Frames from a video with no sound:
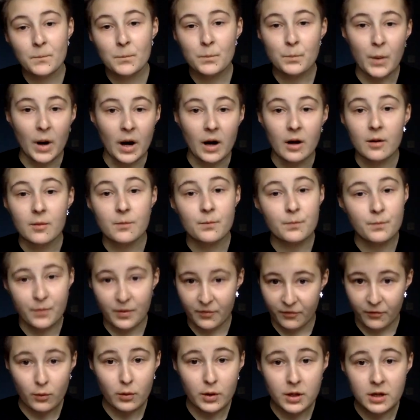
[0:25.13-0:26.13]
but
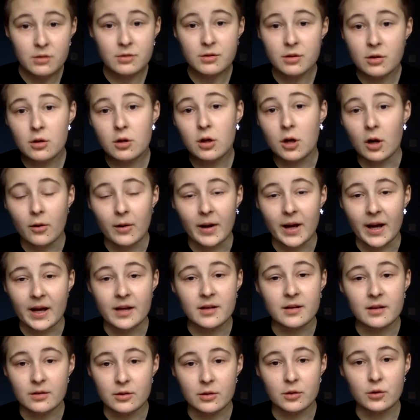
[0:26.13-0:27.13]
before you do go ahead
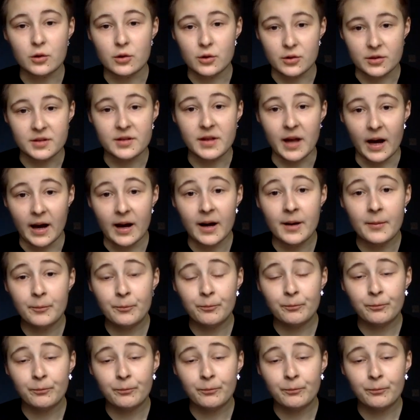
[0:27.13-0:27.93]
and do just that,